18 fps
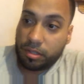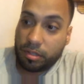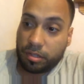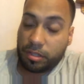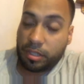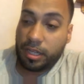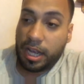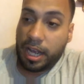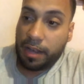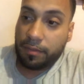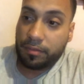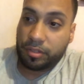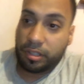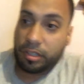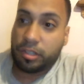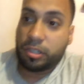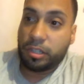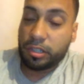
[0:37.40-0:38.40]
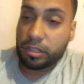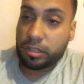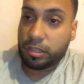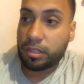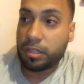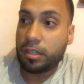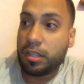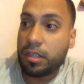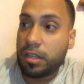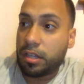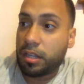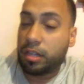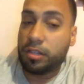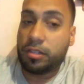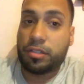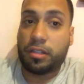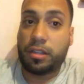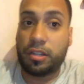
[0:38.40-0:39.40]
she obviously took,
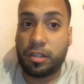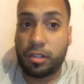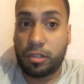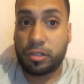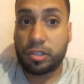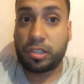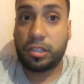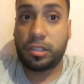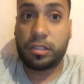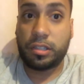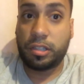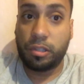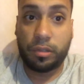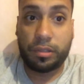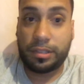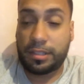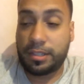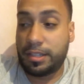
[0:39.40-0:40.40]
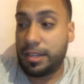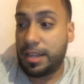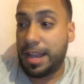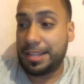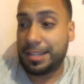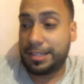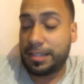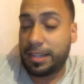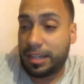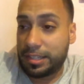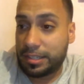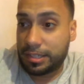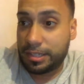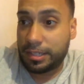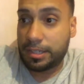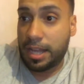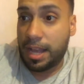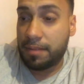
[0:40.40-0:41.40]
you know, she no, didn't hesitate.
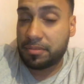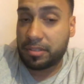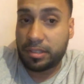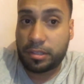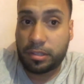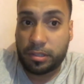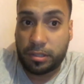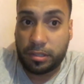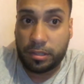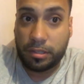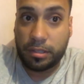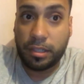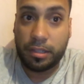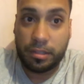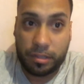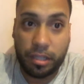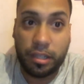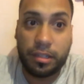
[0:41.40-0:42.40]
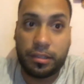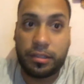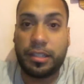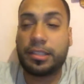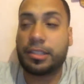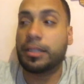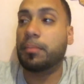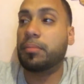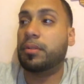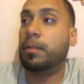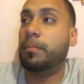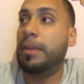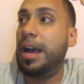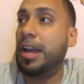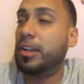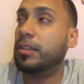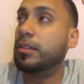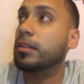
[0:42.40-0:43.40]
She obviously did did something
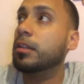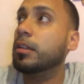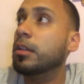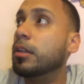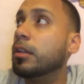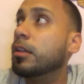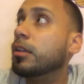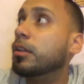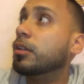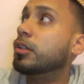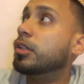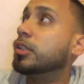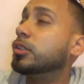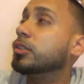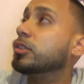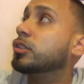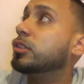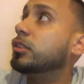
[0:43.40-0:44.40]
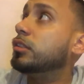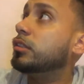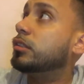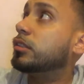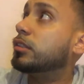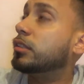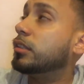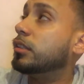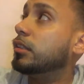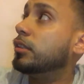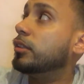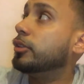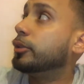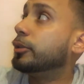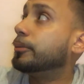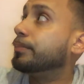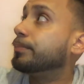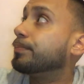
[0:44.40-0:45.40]
about it. You know, she
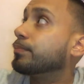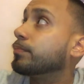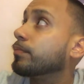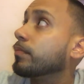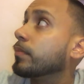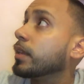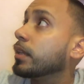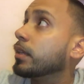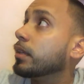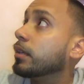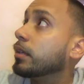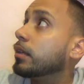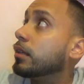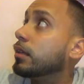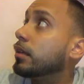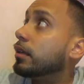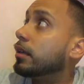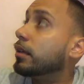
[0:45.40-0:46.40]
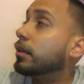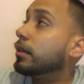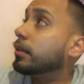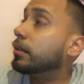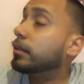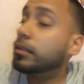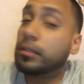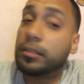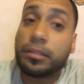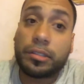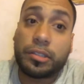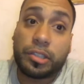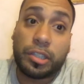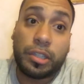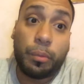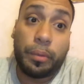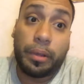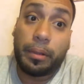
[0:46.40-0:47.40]
she um
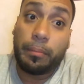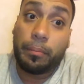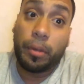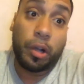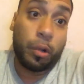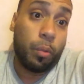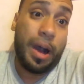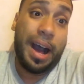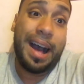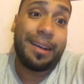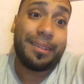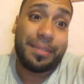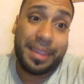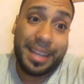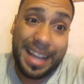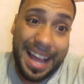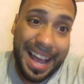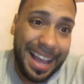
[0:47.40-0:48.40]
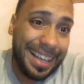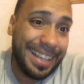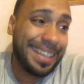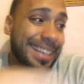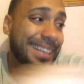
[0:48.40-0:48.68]
she went buck wild on the guy.